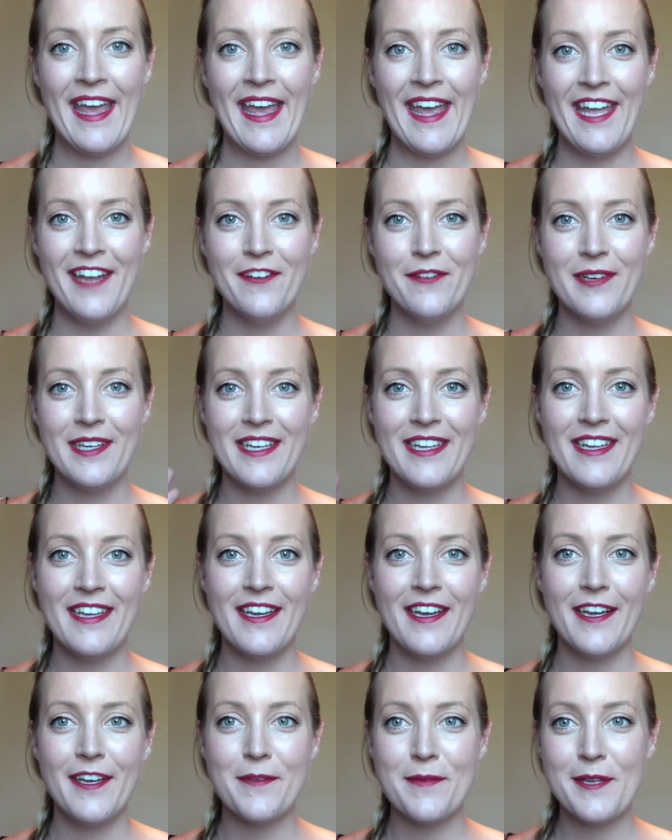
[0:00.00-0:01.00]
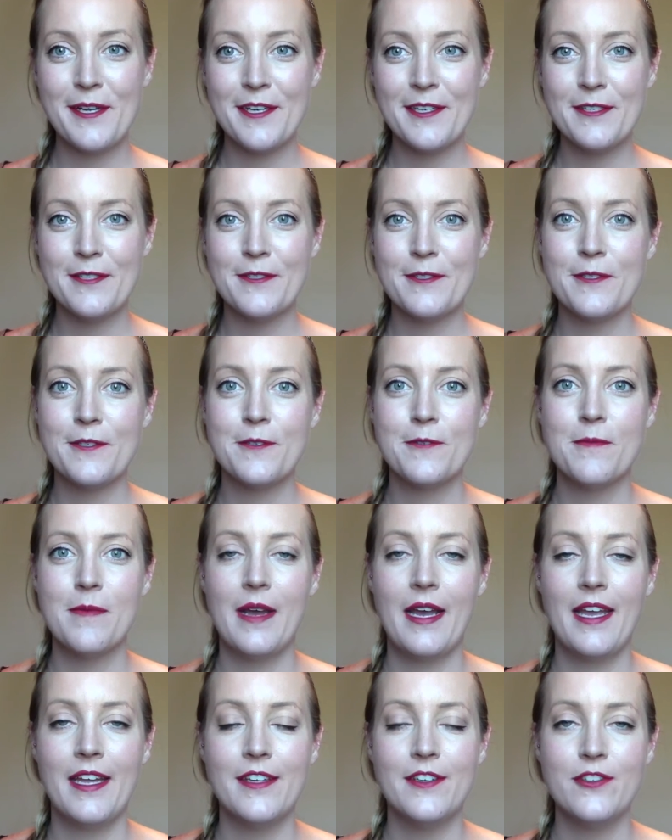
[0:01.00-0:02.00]
Hey everybody, I'm here to do
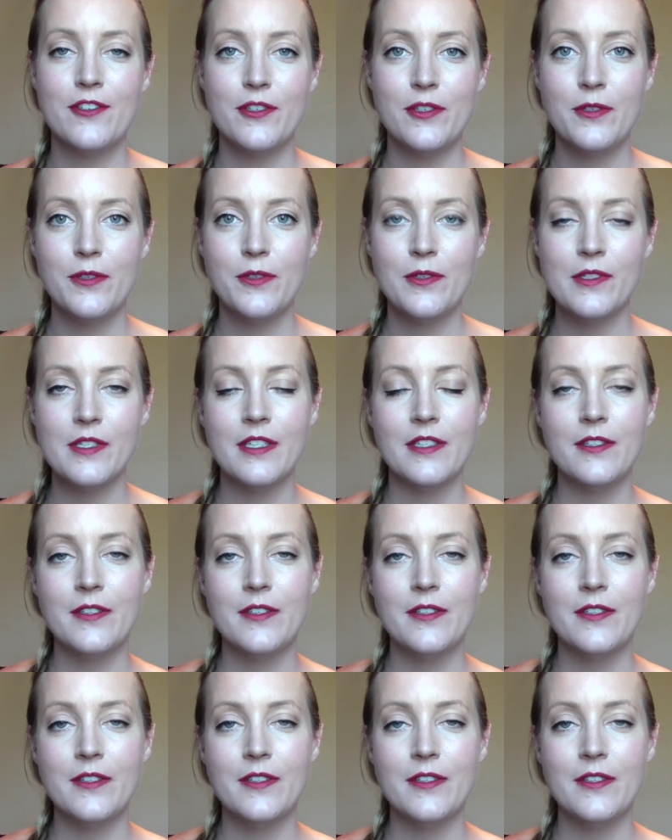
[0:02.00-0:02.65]
my June